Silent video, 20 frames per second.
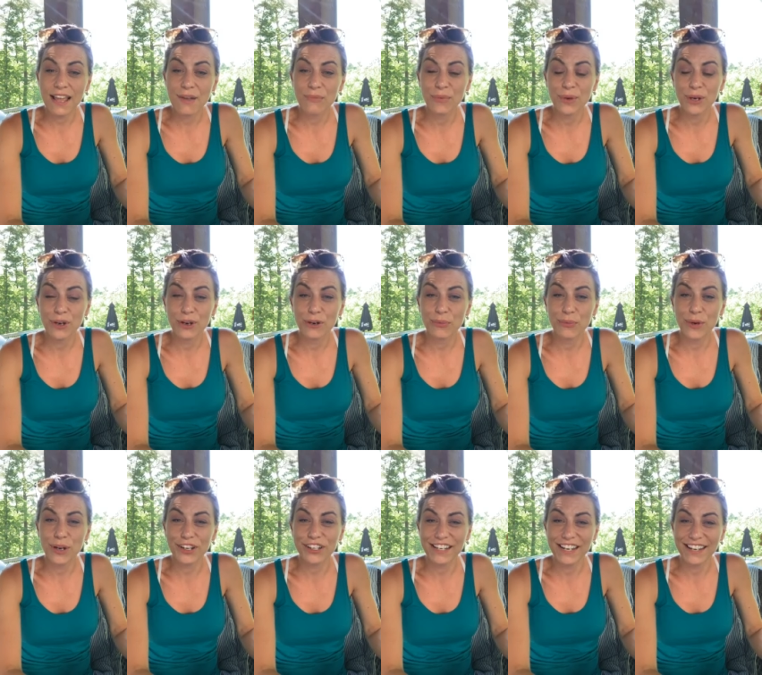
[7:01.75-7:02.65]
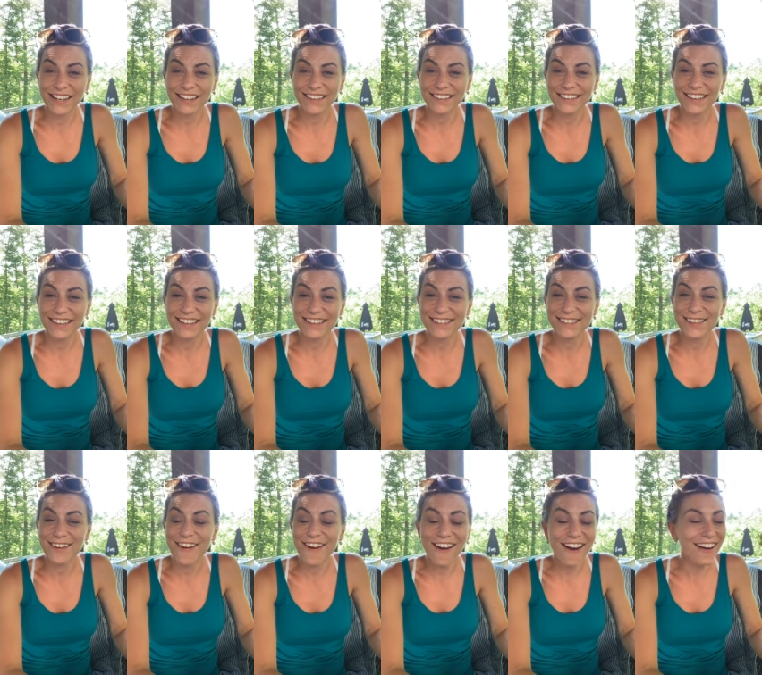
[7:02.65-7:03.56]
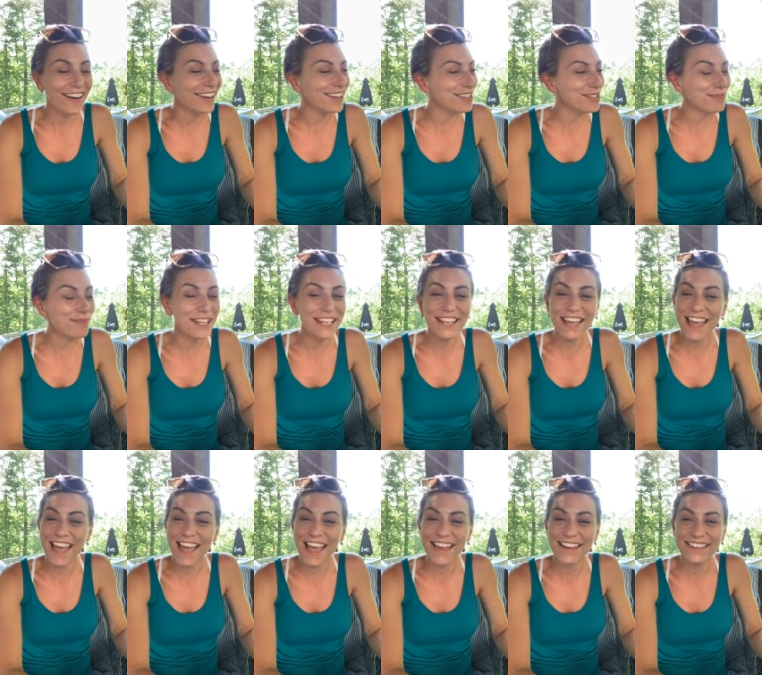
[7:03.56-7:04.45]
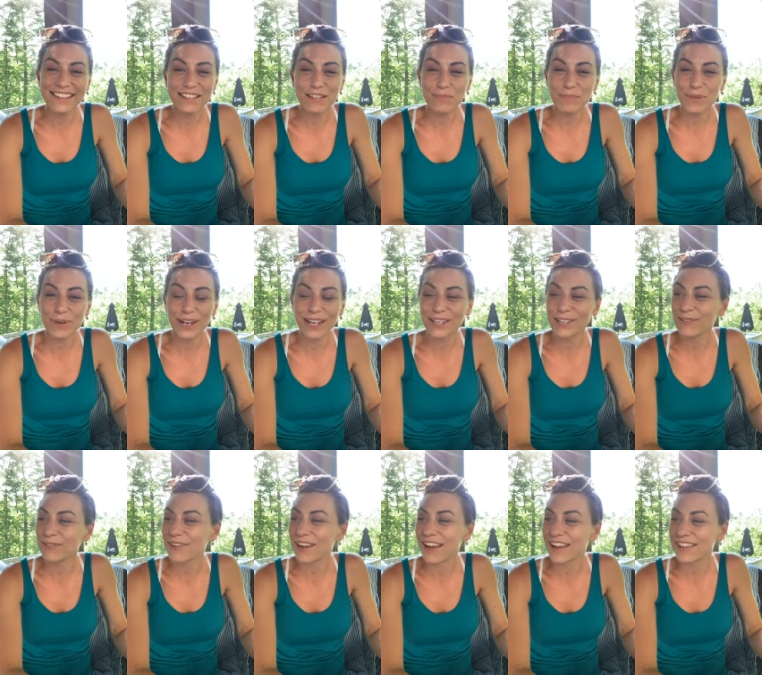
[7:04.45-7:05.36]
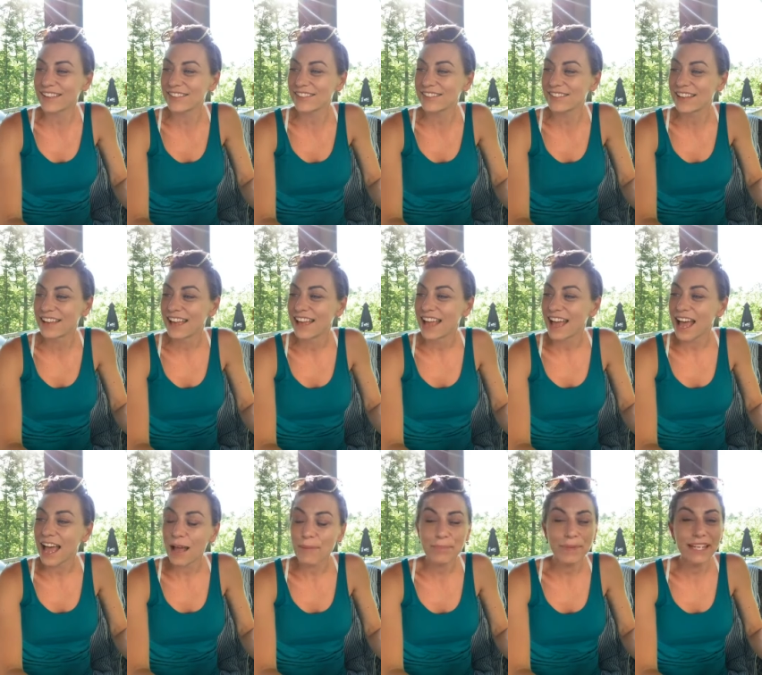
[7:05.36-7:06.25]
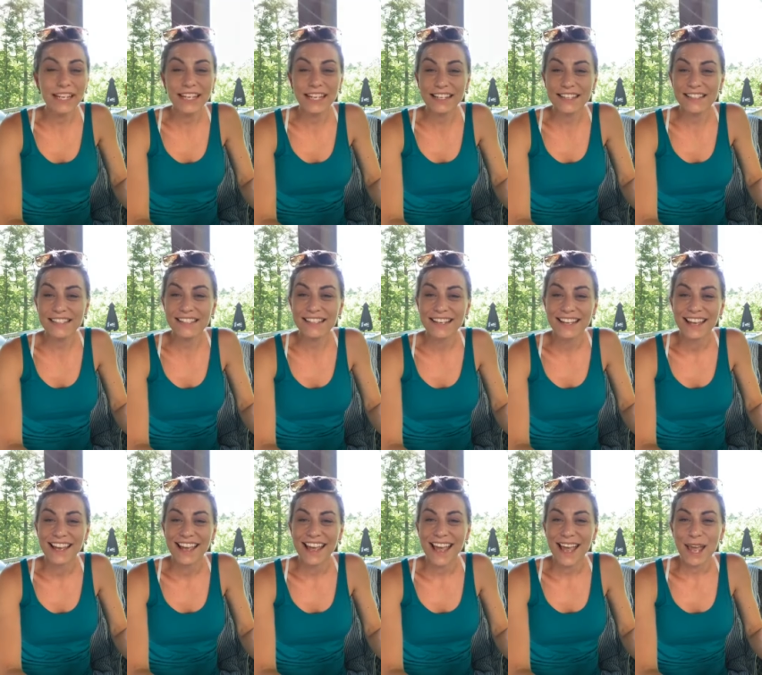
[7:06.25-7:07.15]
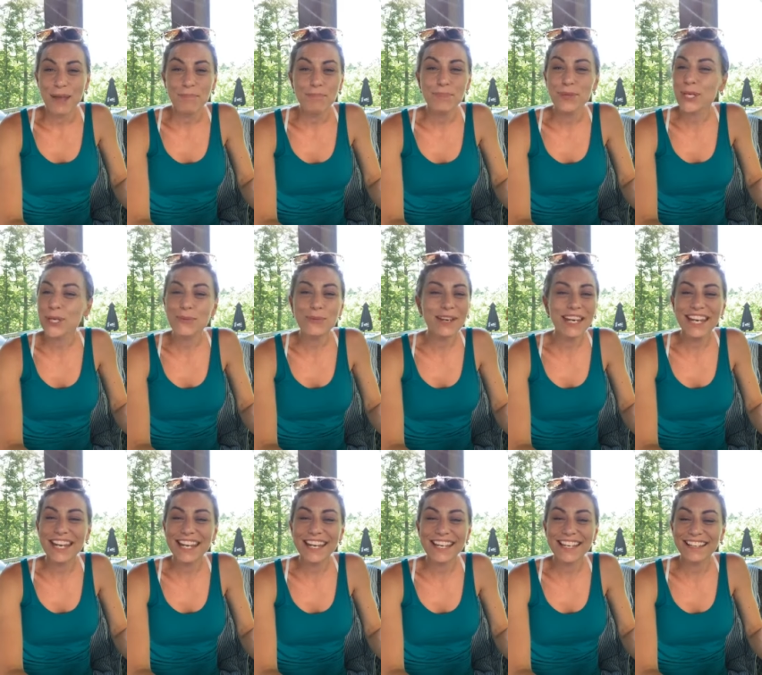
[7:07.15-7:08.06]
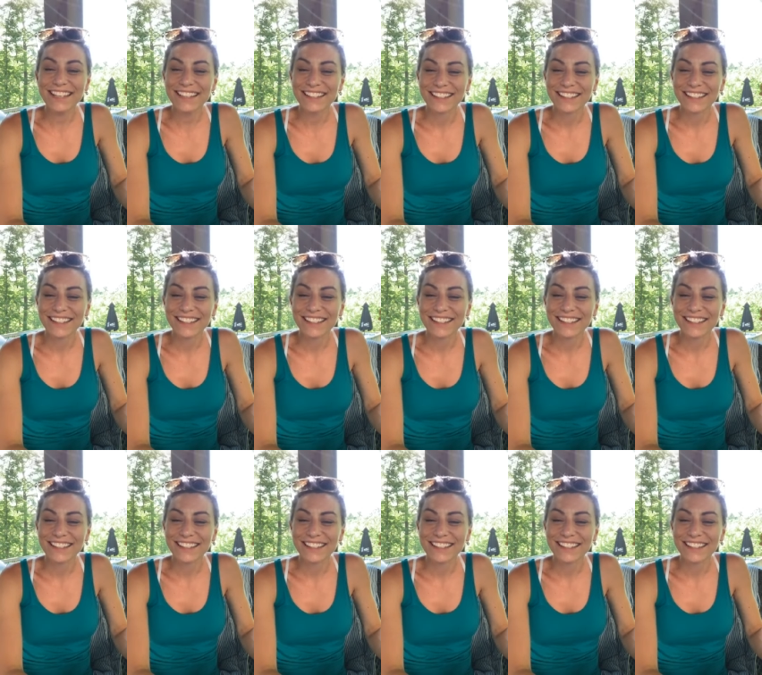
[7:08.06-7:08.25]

And we are working as hard as we can to bring you guys happiness and beauty.